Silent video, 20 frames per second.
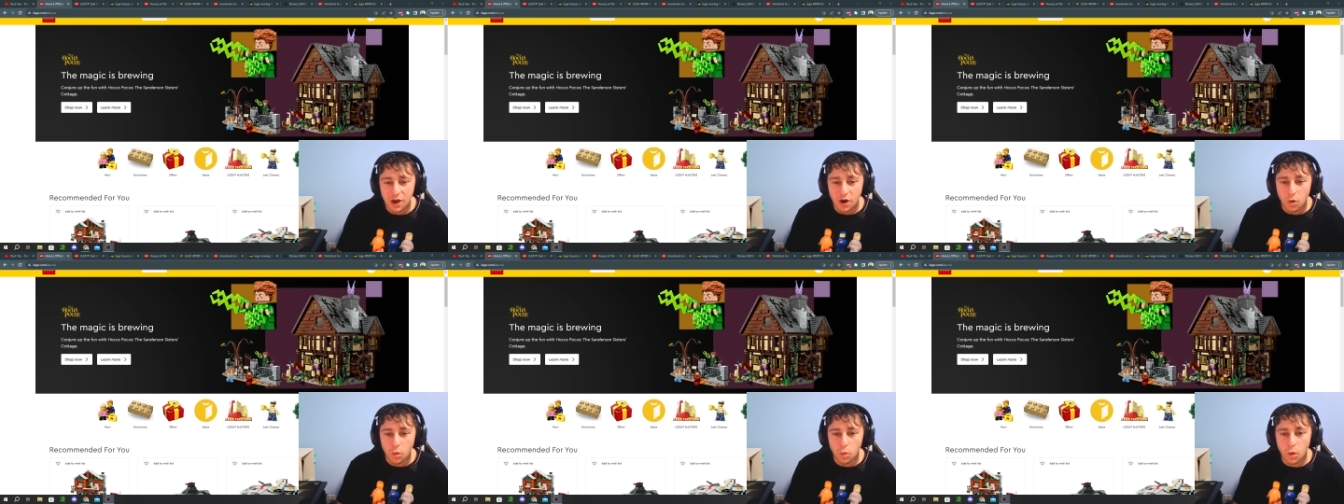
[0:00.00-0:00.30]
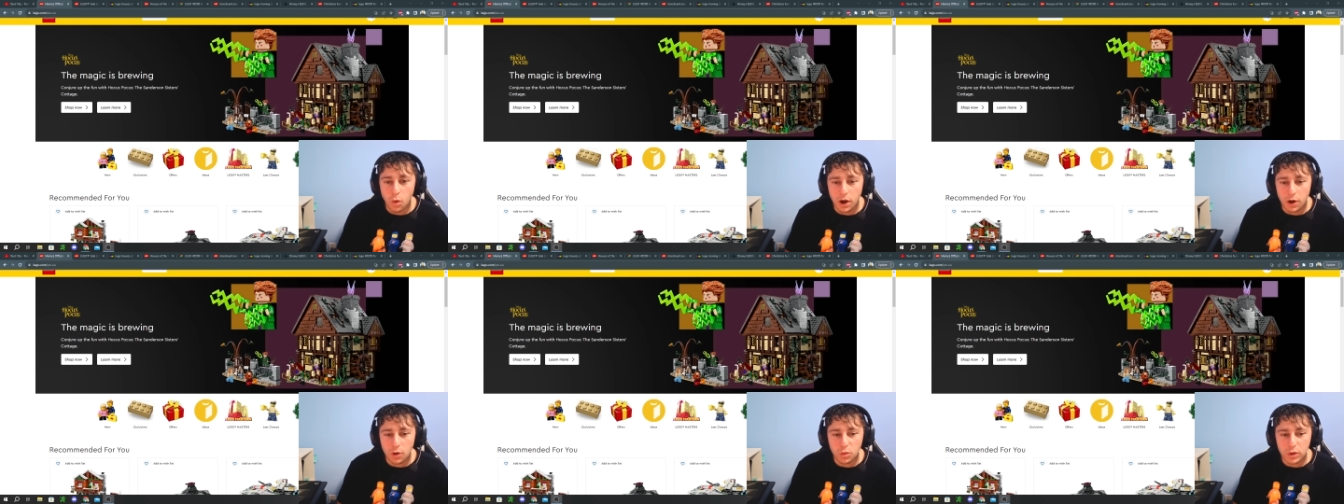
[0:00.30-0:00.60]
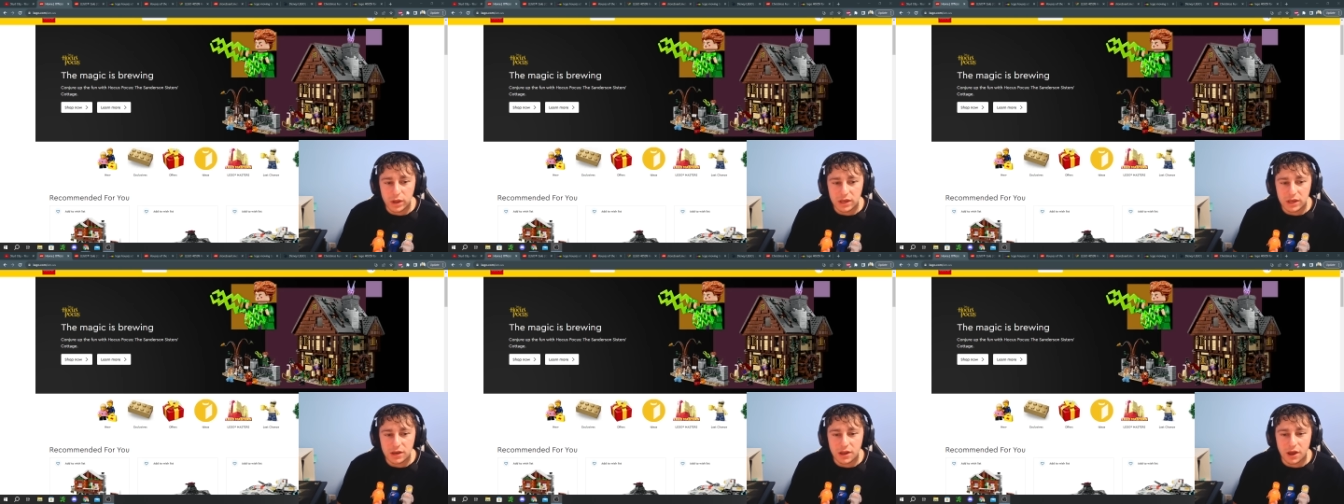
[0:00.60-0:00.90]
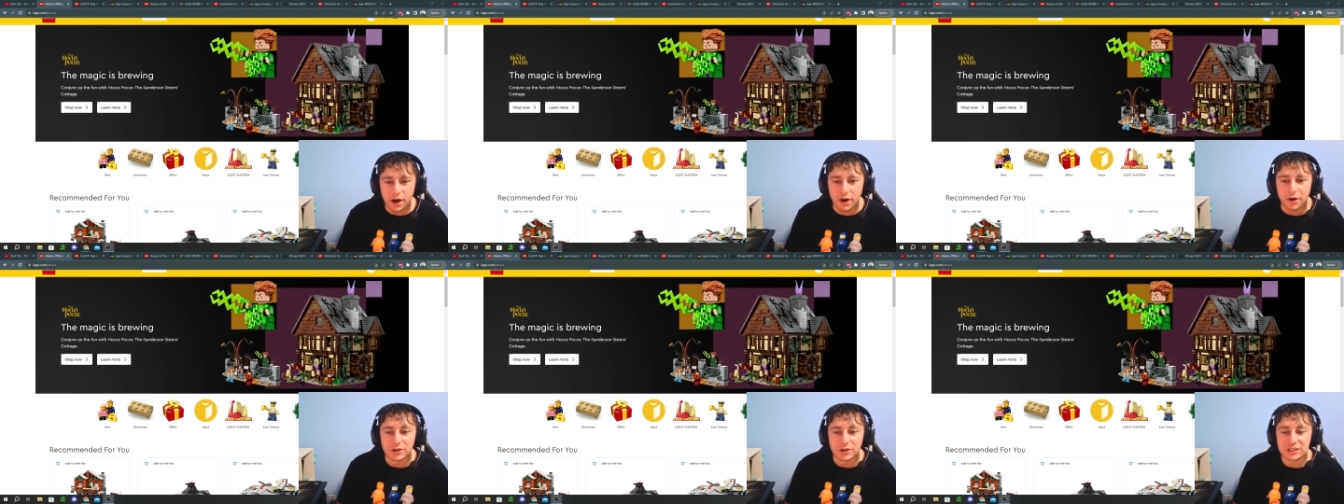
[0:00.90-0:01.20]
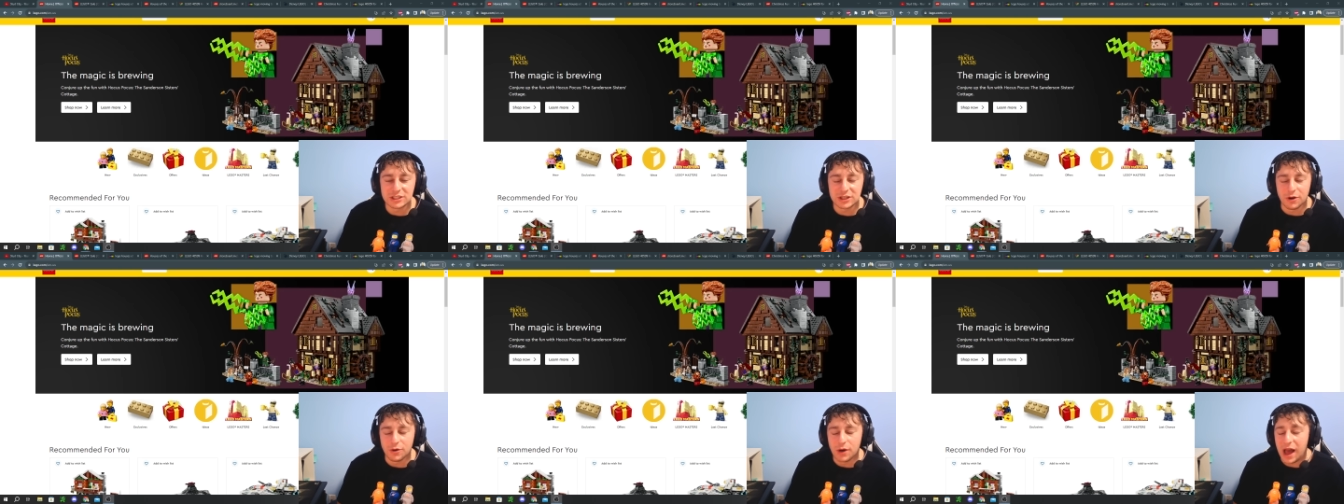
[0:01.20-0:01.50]
what we know.
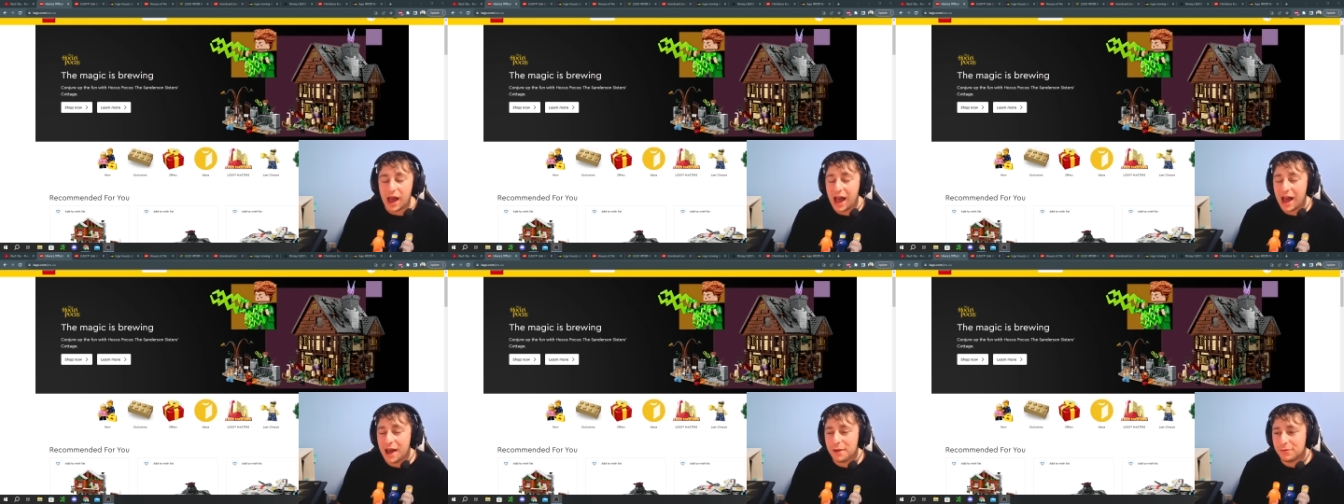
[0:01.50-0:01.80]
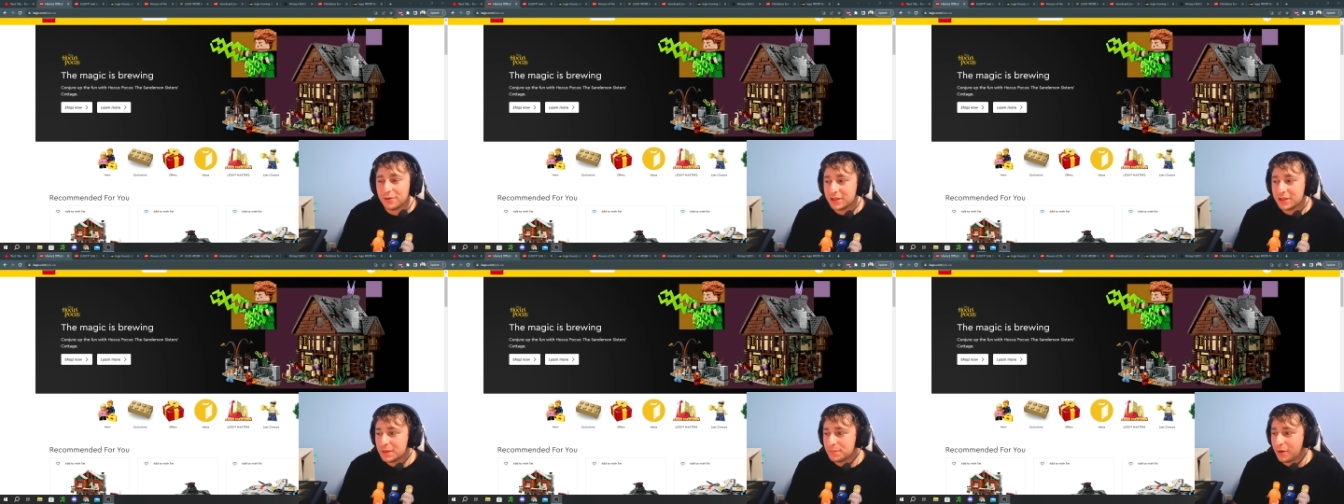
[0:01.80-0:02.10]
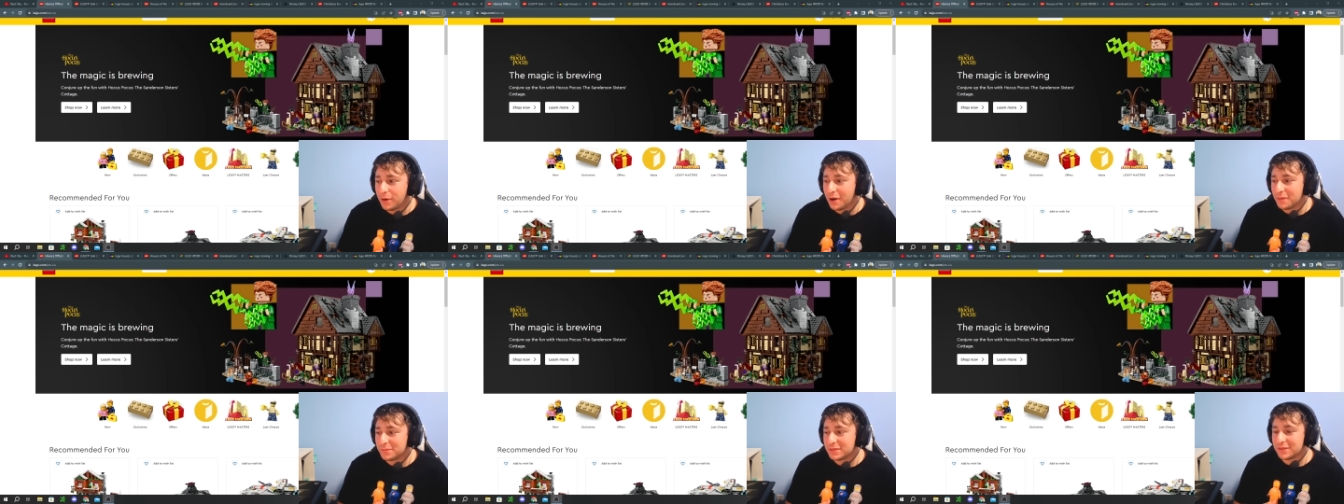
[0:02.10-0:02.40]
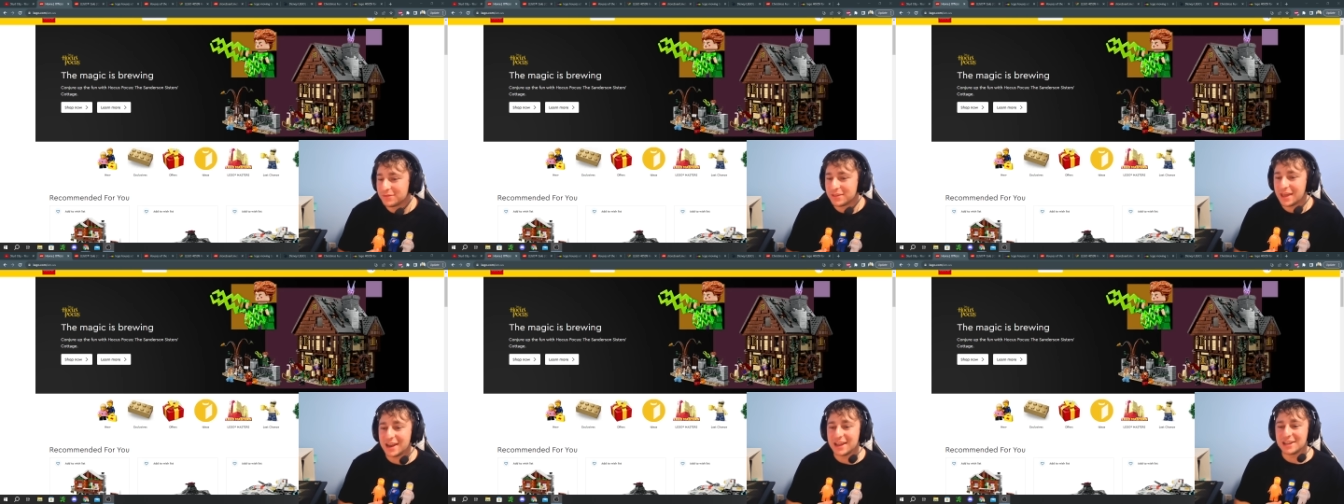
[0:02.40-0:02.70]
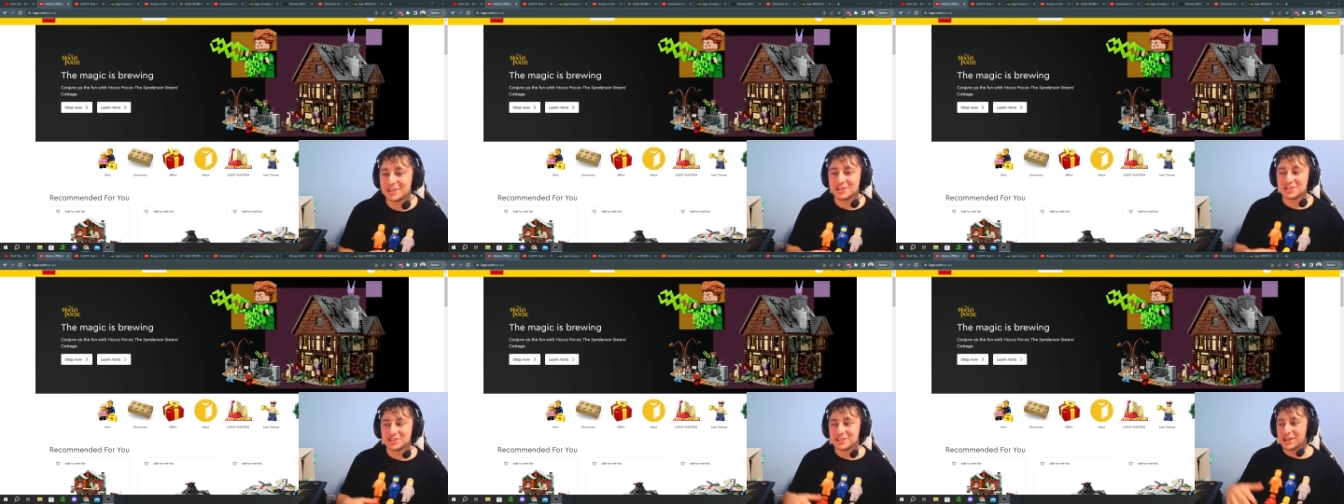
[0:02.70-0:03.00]
So I'm really pumped. If that
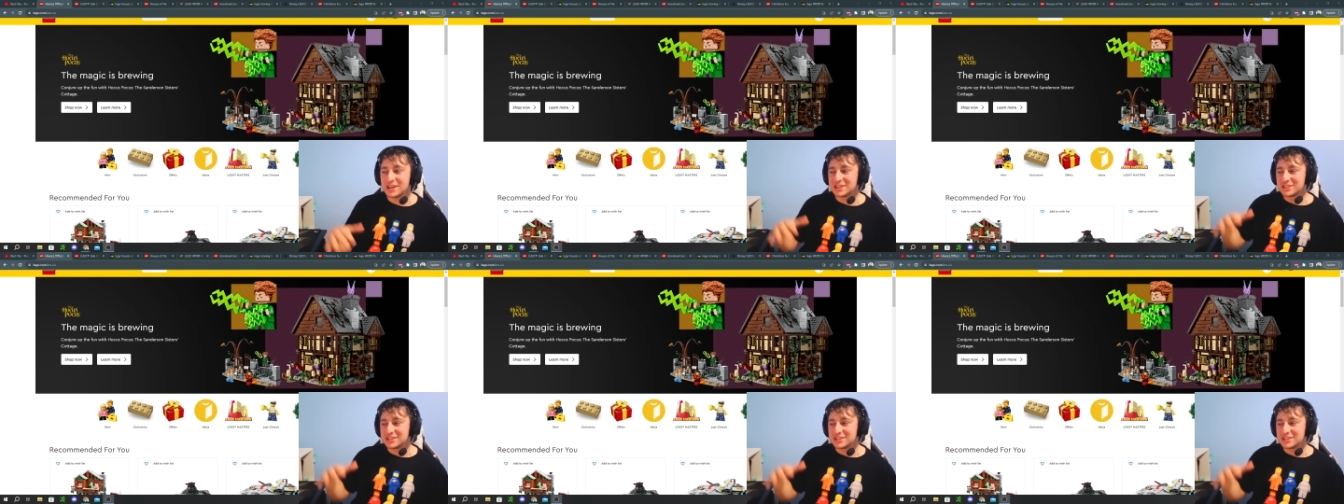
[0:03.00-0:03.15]
interests you,